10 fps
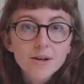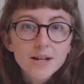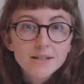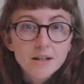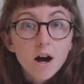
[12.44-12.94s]

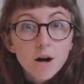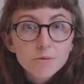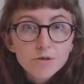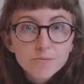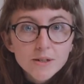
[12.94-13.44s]
is an art
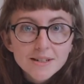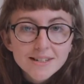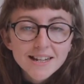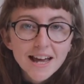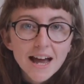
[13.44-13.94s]

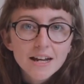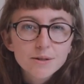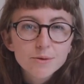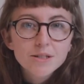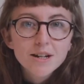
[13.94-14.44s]
movement, and it
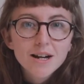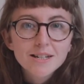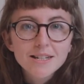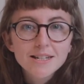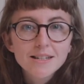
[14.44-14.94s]
was
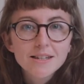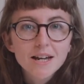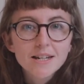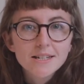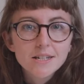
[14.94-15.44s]
started in the
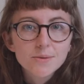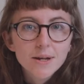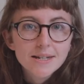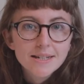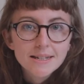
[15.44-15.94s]

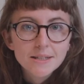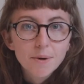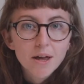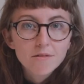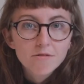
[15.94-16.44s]
1920s
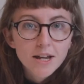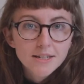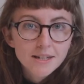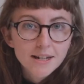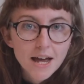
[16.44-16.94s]
by the
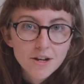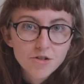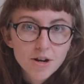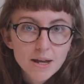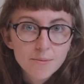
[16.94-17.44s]
writer
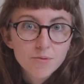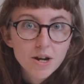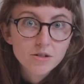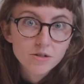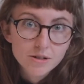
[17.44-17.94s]
André
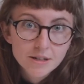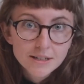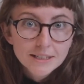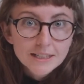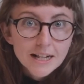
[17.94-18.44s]
Breton.
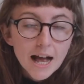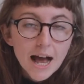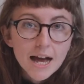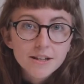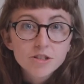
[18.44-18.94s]

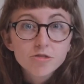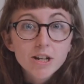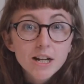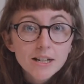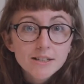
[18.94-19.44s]
And
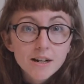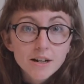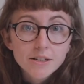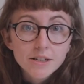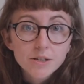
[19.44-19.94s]
Surrealist
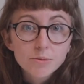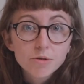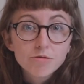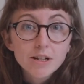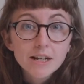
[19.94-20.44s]
artists
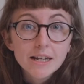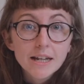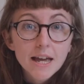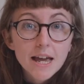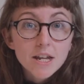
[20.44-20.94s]
were
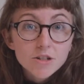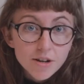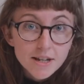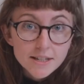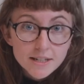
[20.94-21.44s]
really
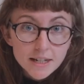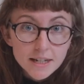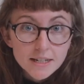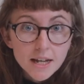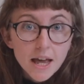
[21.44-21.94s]

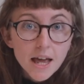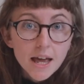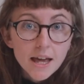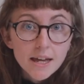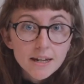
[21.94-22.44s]
interested
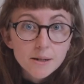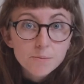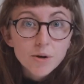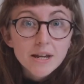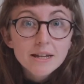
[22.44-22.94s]
in
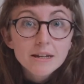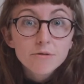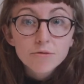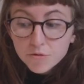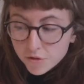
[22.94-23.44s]
breaking
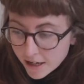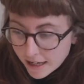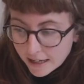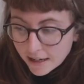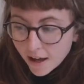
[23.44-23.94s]

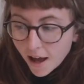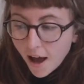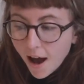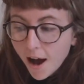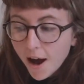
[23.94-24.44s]
free
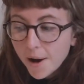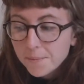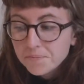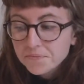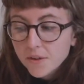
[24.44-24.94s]

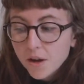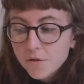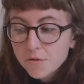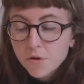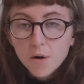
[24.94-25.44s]

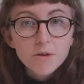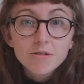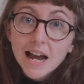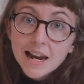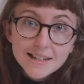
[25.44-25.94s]
from the
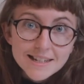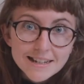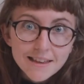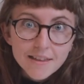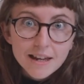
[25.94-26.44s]
reality
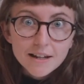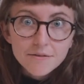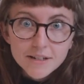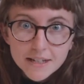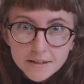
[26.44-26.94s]
that they
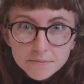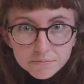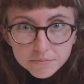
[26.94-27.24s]
lived in.